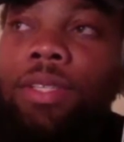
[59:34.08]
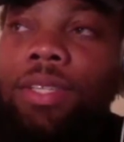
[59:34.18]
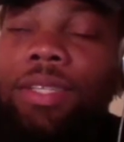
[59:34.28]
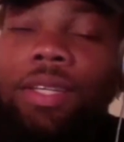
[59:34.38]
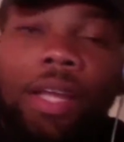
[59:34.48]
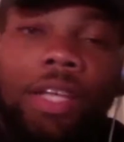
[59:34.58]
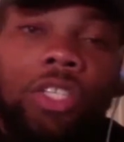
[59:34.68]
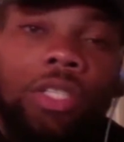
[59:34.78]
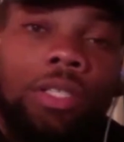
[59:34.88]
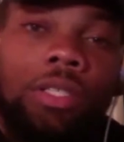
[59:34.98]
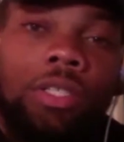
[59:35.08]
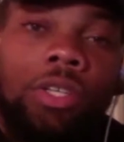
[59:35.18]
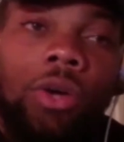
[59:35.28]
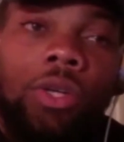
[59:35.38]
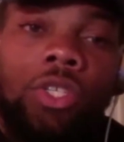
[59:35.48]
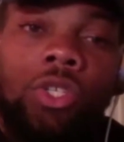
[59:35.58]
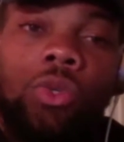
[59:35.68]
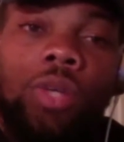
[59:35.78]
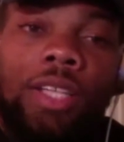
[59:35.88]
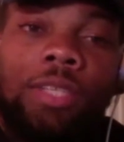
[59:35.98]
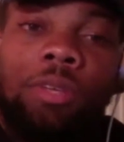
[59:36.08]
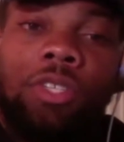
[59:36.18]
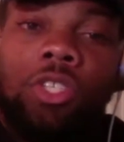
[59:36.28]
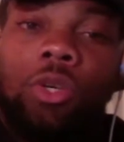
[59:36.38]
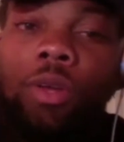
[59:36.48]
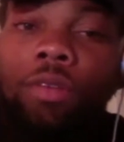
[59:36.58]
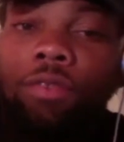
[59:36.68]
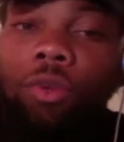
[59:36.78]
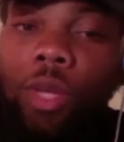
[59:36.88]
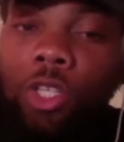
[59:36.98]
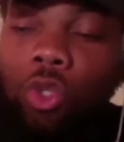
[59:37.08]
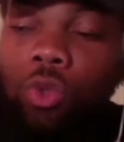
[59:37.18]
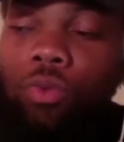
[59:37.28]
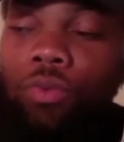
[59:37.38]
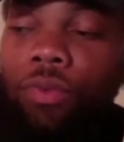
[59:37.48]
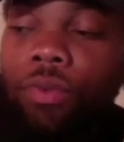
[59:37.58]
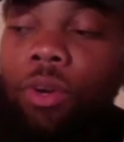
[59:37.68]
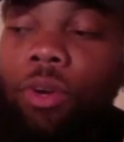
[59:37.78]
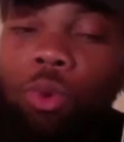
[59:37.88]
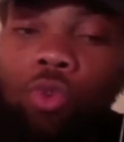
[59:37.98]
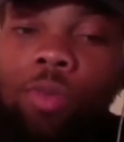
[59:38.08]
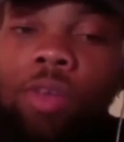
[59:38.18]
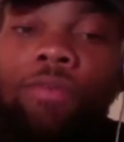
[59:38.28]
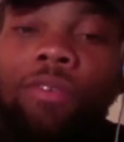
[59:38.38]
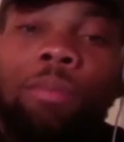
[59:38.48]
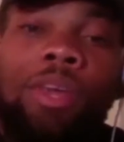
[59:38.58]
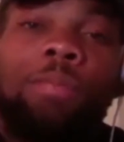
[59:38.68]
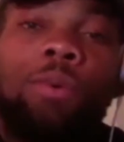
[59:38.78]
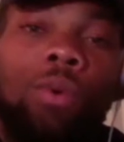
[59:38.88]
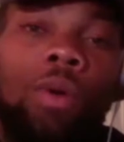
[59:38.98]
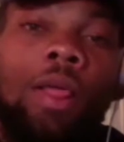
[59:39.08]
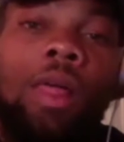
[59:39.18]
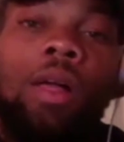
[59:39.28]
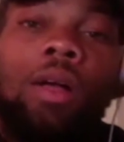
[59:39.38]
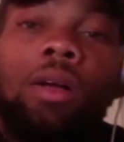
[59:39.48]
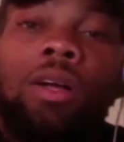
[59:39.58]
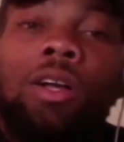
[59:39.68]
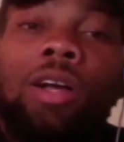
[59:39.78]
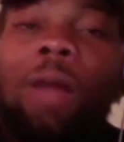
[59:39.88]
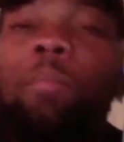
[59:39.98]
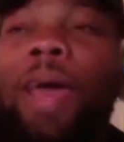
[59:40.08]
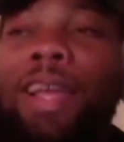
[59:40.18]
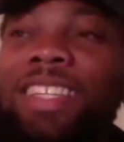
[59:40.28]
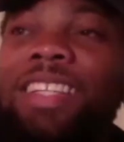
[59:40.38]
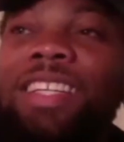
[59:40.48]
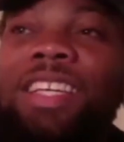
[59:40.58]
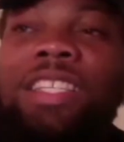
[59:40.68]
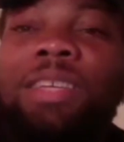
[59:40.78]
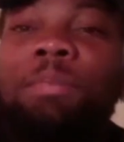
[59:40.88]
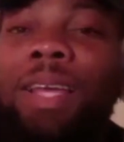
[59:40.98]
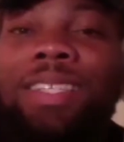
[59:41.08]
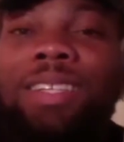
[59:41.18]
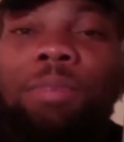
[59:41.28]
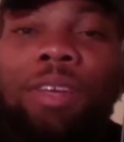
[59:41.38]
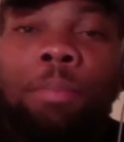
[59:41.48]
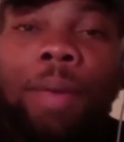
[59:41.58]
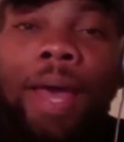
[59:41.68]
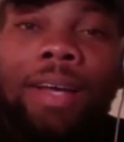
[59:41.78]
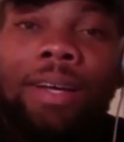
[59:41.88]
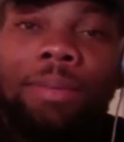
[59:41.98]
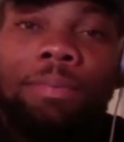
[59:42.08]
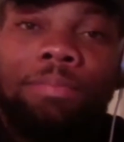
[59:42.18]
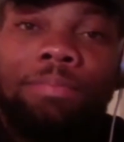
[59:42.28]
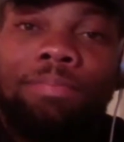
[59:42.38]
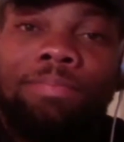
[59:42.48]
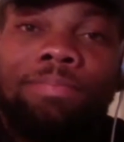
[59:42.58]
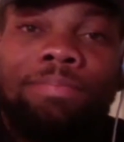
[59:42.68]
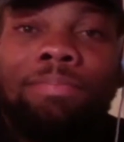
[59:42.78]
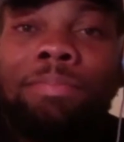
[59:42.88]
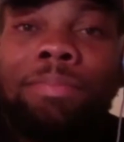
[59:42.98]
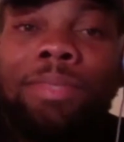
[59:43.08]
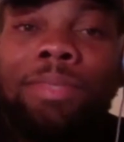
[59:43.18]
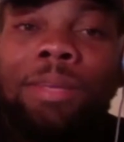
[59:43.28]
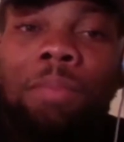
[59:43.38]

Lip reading: legend, this dude that's been so influential for the movement, for people, come back to the league to basically be a backup to make